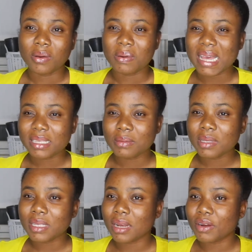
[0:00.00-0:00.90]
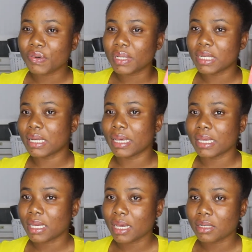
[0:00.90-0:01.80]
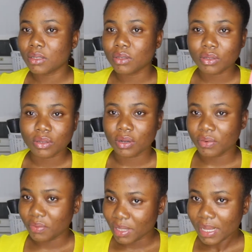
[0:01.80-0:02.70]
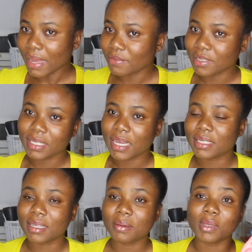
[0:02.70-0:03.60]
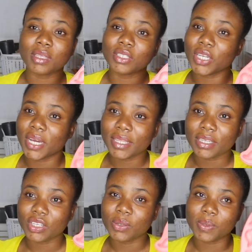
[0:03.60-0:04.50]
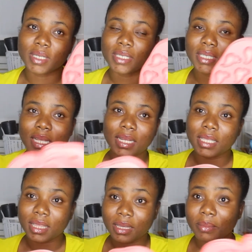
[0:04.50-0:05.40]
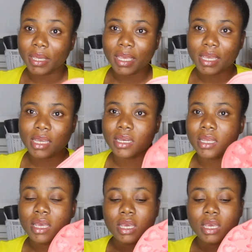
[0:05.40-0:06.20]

Wax melts are not really like candles. You don't really have to test them in the jar that you are selling them in.